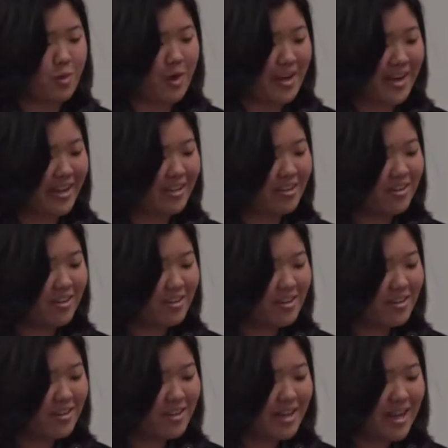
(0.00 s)
worry.
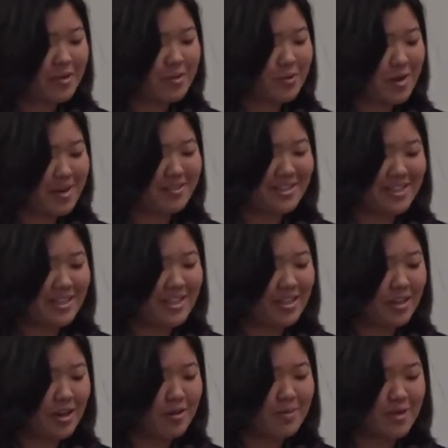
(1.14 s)
I would rarely
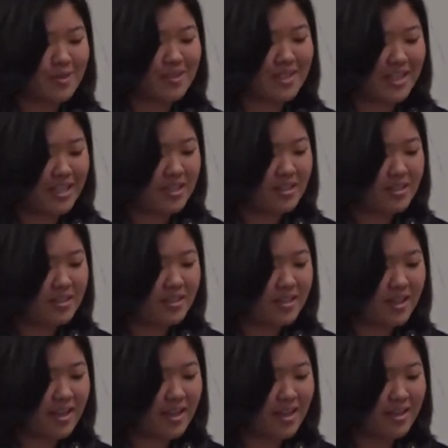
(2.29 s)
eat on most days,
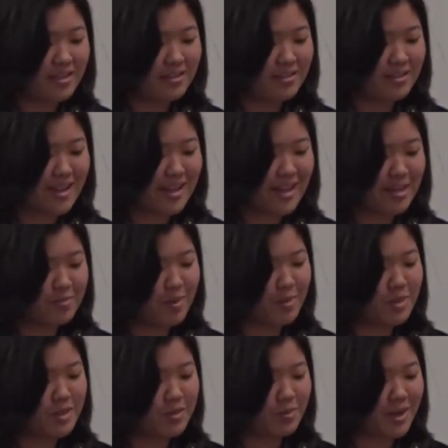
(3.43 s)
and I had
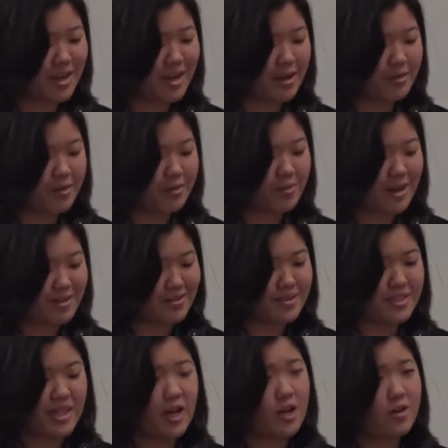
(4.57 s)
moments where I would rather
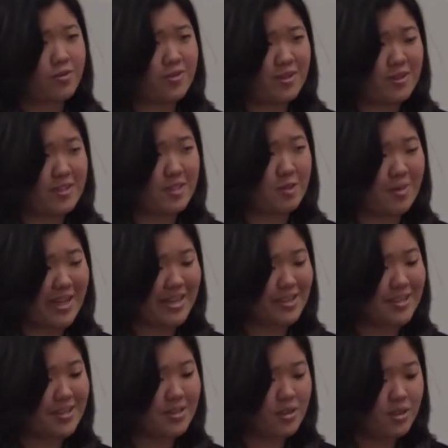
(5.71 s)
stay off into
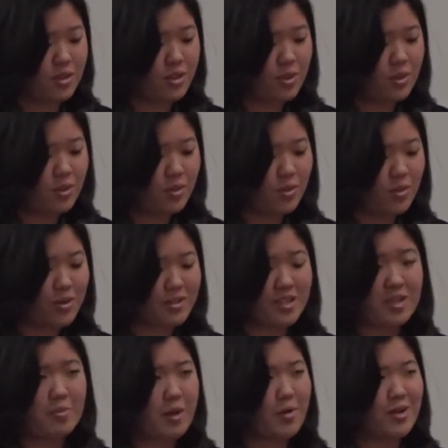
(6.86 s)
space or
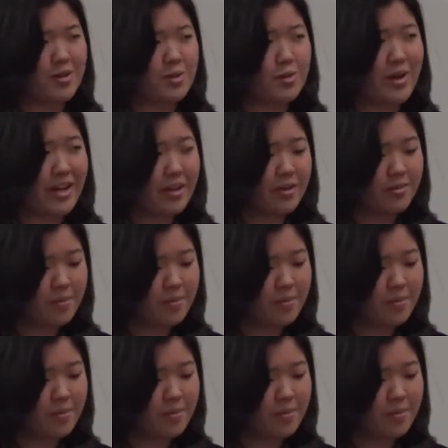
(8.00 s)
sleep my worries away.